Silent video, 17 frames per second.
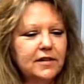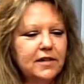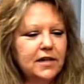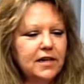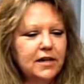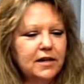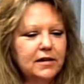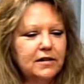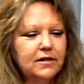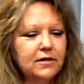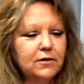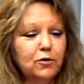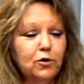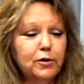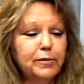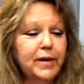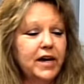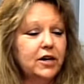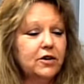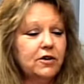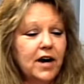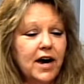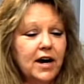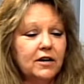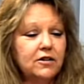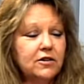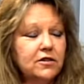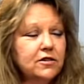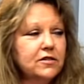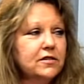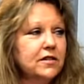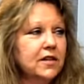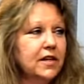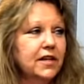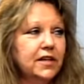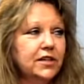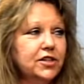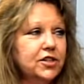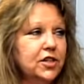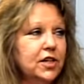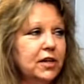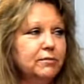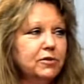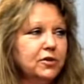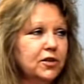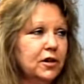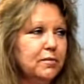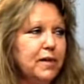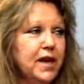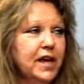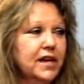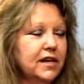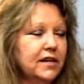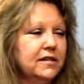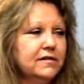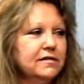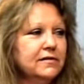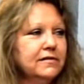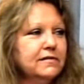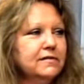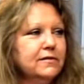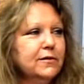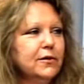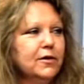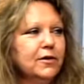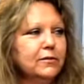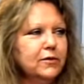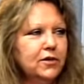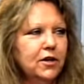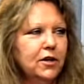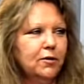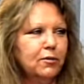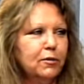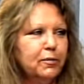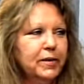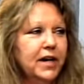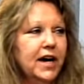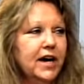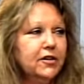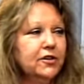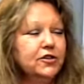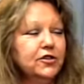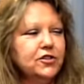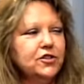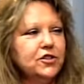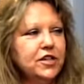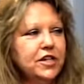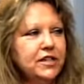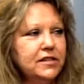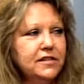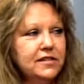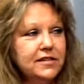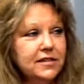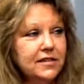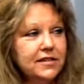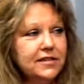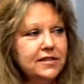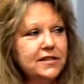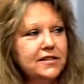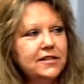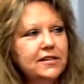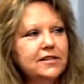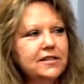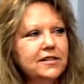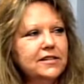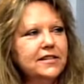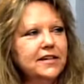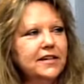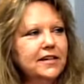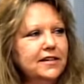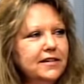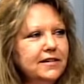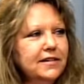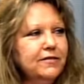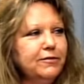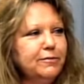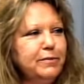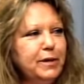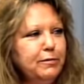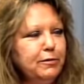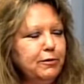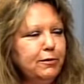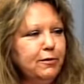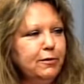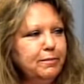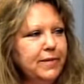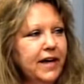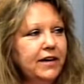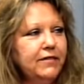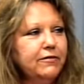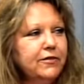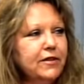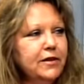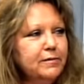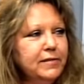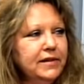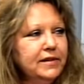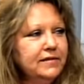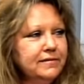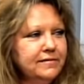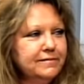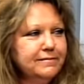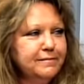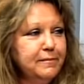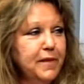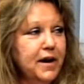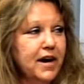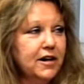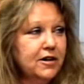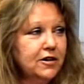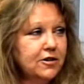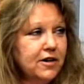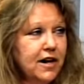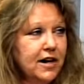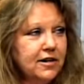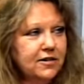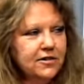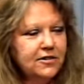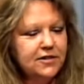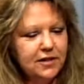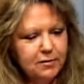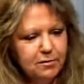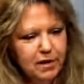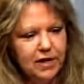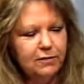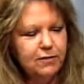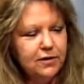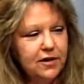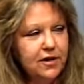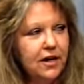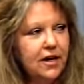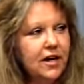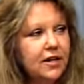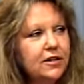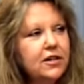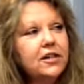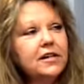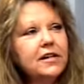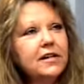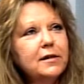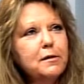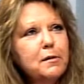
uh, gourmet crackers that each team's going to make, and we'll, you know, we'll be out on the streets seeing if people will pay for them and buy our crackers, and the money will go to hunger.